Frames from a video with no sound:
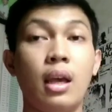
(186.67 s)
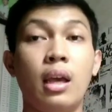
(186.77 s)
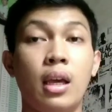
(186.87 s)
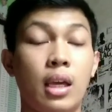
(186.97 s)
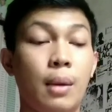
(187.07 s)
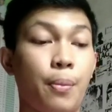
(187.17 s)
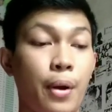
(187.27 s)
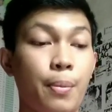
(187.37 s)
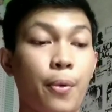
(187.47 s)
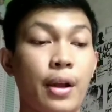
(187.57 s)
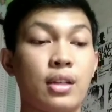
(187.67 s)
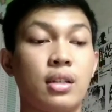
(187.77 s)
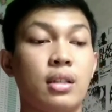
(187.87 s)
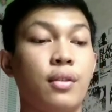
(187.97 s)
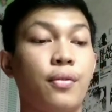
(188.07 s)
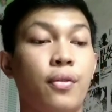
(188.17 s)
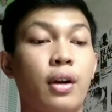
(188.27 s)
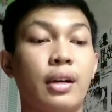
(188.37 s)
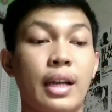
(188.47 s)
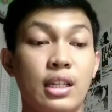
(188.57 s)
In preparation for
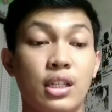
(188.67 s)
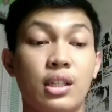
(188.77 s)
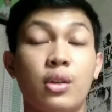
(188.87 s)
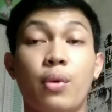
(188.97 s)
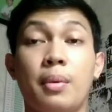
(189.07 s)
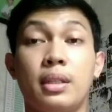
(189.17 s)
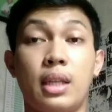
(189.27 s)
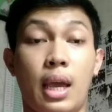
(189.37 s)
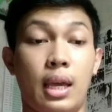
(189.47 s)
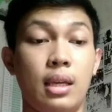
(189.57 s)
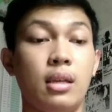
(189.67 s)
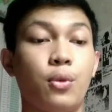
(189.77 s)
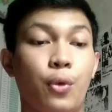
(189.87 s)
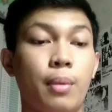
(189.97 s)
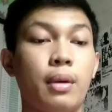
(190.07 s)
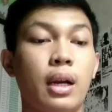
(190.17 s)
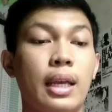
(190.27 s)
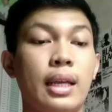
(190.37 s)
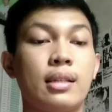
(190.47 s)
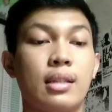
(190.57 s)
National Grammar Day, Grammarly
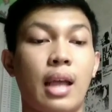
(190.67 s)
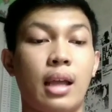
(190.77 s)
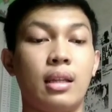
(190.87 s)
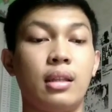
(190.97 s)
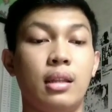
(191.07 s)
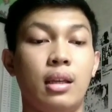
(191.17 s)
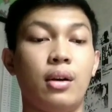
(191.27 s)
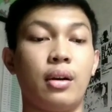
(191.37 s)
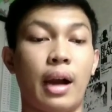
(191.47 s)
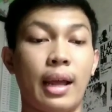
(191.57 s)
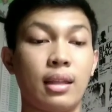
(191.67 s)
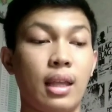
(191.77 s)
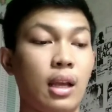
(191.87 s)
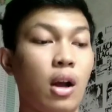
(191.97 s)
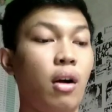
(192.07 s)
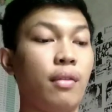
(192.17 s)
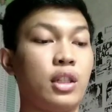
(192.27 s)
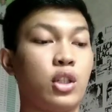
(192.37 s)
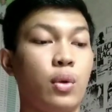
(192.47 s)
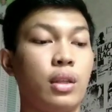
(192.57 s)
studied the writing on the
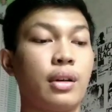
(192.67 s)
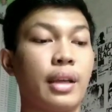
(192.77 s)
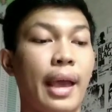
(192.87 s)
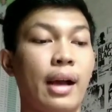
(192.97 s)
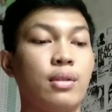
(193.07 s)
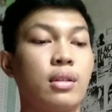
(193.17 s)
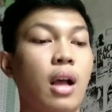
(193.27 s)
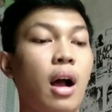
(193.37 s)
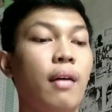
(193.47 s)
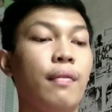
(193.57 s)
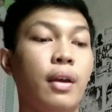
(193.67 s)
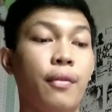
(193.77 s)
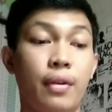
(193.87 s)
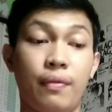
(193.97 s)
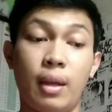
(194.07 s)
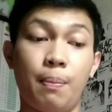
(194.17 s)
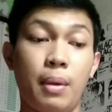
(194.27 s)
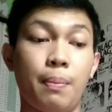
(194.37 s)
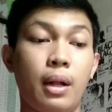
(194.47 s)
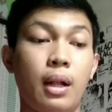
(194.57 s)
Twitter accounts of the 50
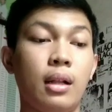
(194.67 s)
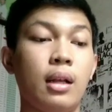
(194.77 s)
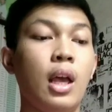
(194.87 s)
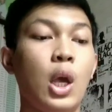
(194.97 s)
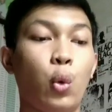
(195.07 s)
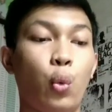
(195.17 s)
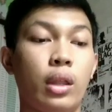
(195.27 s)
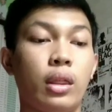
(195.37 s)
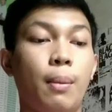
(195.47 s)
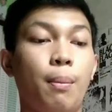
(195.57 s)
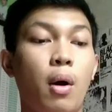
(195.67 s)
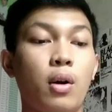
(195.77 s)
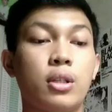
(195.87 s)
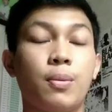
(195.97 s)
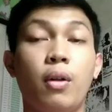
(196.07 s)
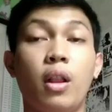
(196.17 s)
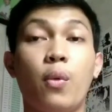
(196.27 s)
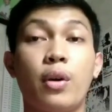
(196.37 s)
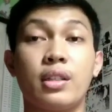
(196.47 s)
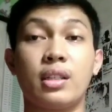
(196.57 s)
people with the most
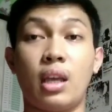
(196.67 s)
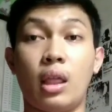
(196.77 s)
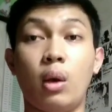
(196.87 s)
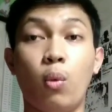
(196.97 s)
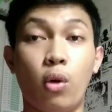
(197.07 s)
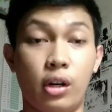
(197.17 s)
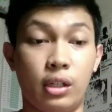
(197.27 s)
followers in the world.